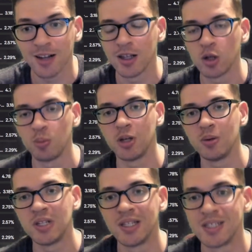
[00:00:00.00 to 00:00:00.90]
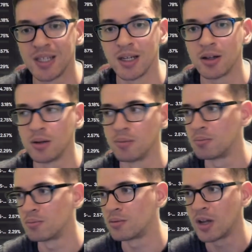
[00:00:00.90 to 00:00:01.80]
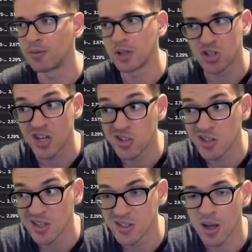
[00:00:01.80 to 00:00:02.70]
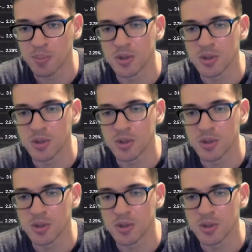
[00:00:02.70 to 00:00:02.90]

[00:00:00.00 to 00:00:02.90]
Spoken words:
Could be UTC, could definitely change things up, so